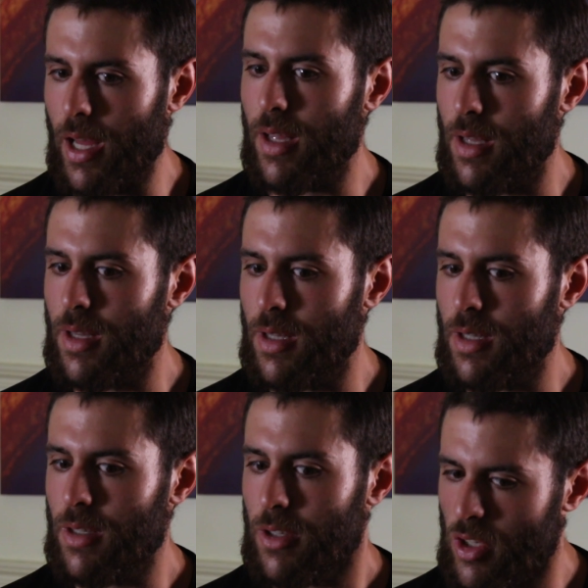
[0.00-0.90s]
like,
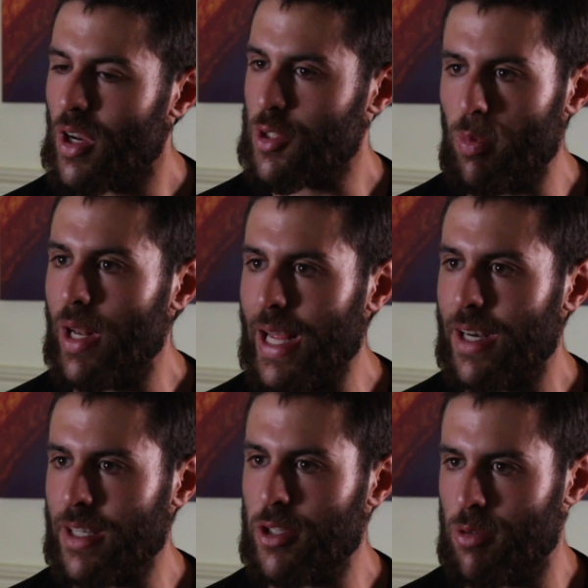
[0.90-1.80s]
you guys are really
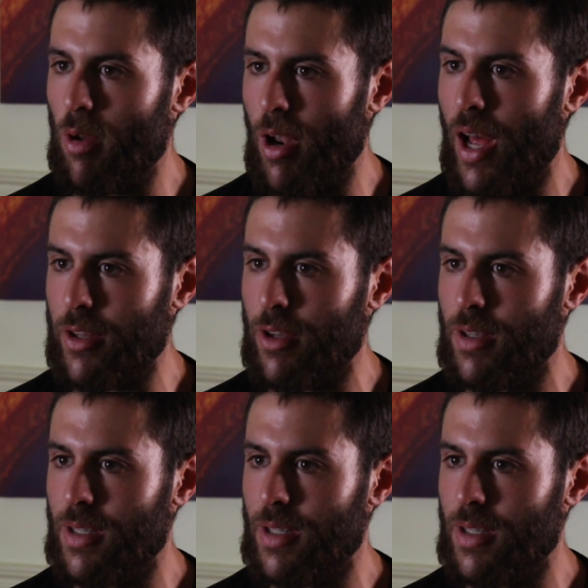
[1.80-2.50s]
under control, aren't you?